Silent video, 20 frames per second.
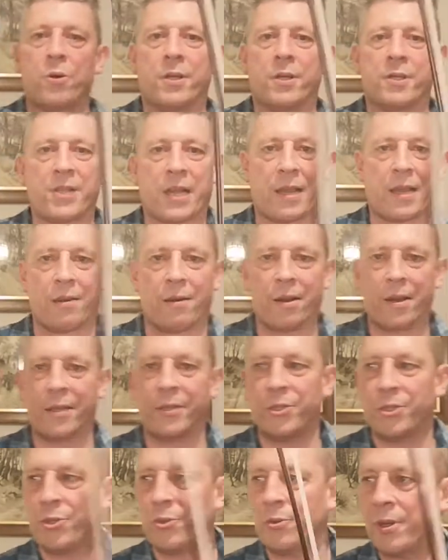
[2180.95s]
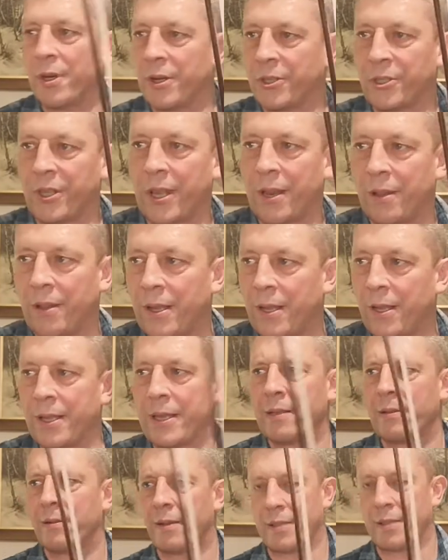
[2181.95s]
It's a cracking tune actually. I like that.